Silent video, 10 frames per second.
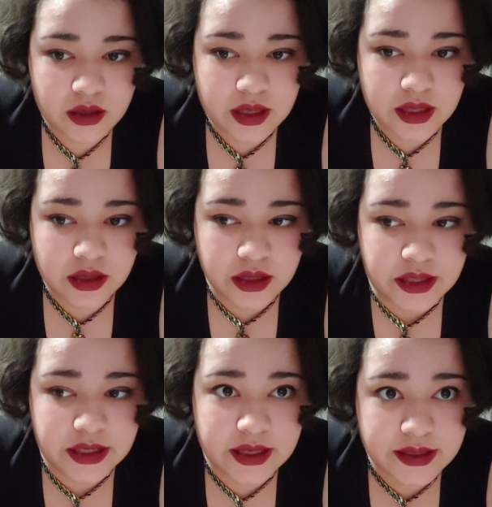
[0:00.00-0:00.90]

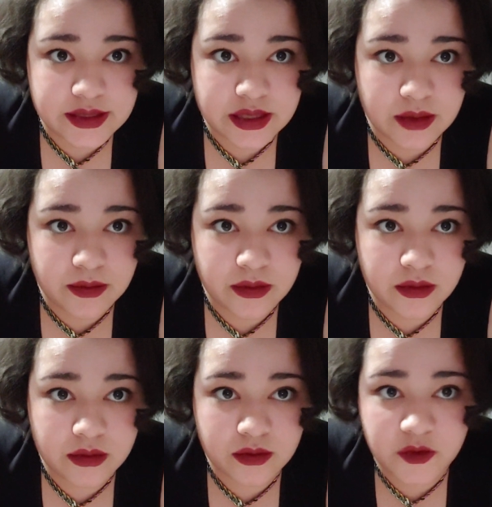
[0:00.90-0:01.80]
DSM
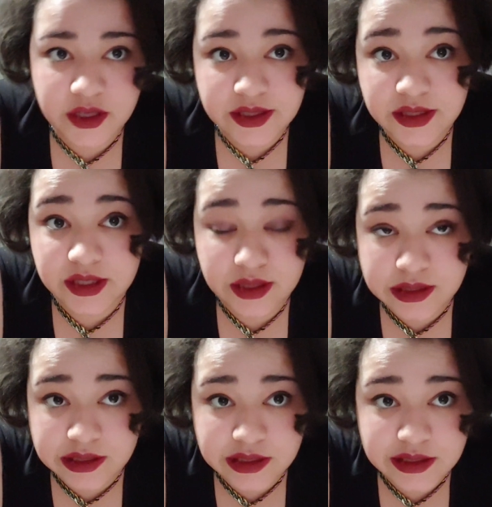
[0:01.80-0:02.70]

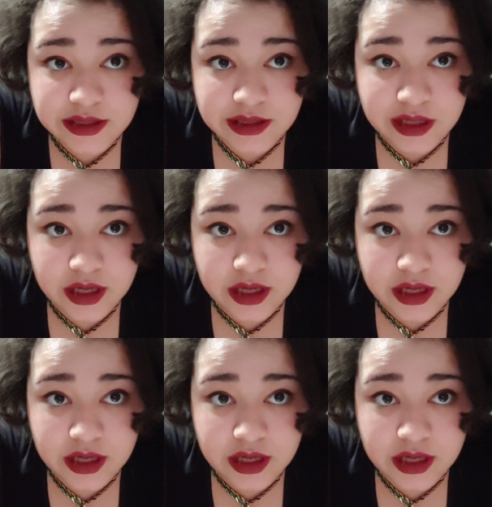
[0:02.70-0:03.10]
listed, and it's